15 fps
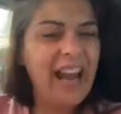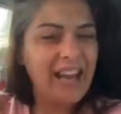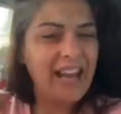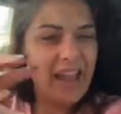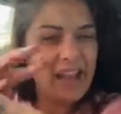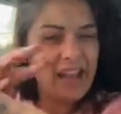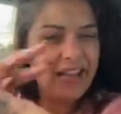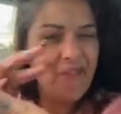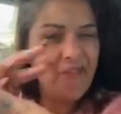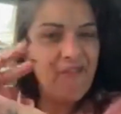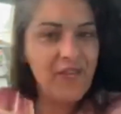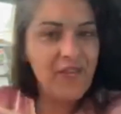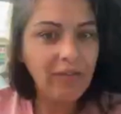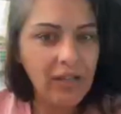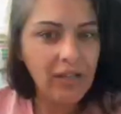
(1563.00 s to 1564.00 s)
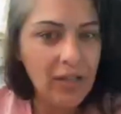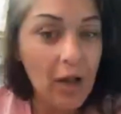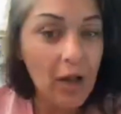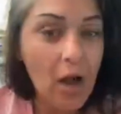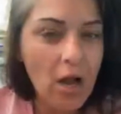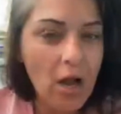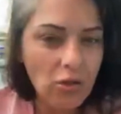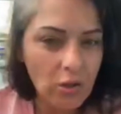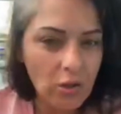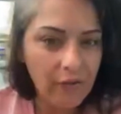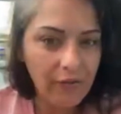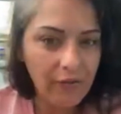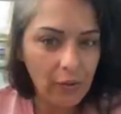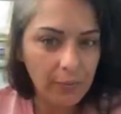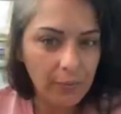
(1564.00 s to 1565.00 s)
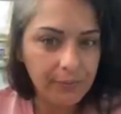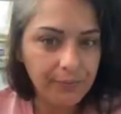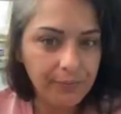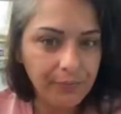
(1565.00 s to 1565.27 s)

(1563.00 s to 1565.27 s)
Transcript: and like 50 to 100 of you.